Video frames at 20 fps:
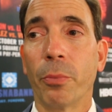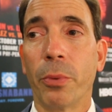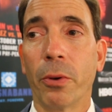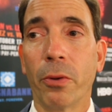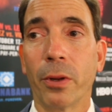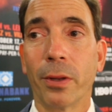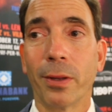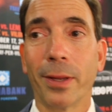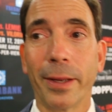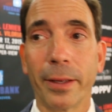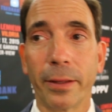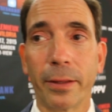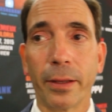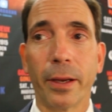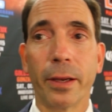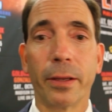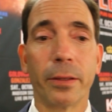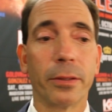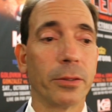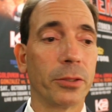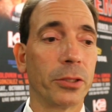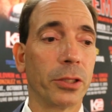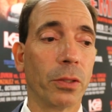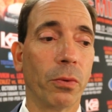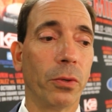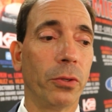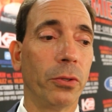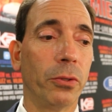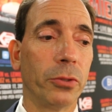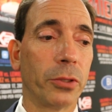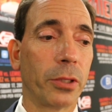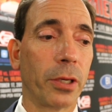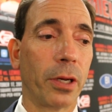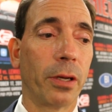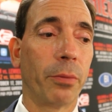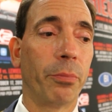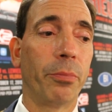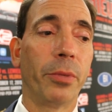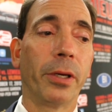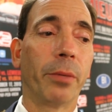opponent like that, someone who's got
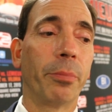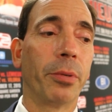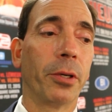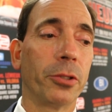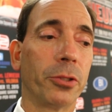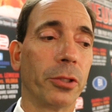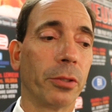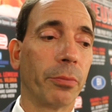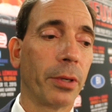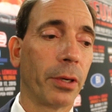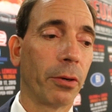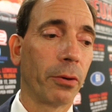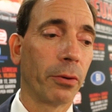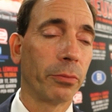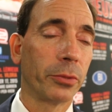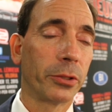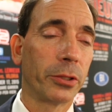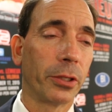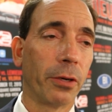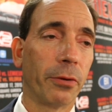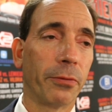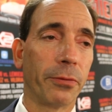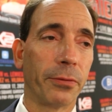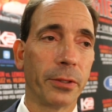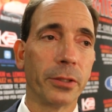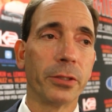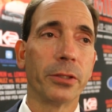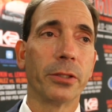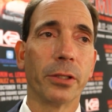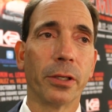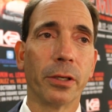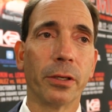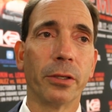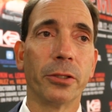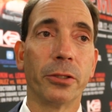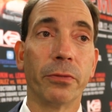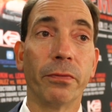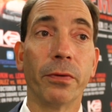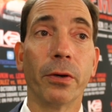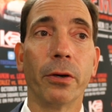a big punching power himself, is a
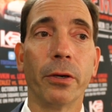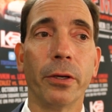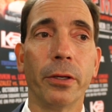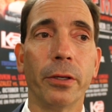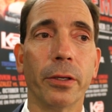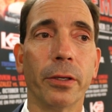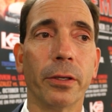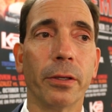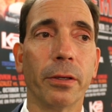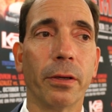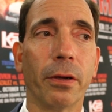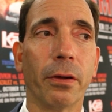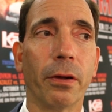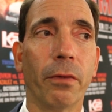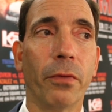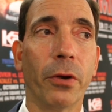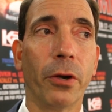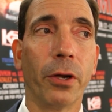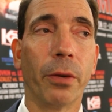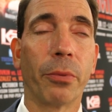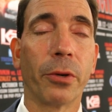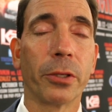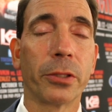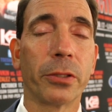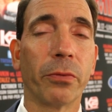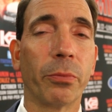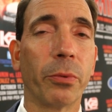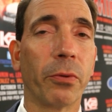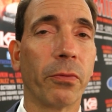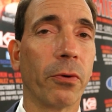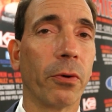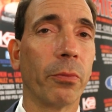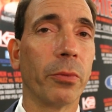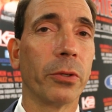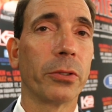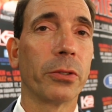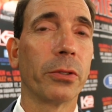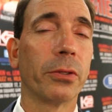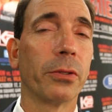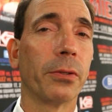very impressive
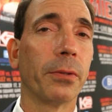performance.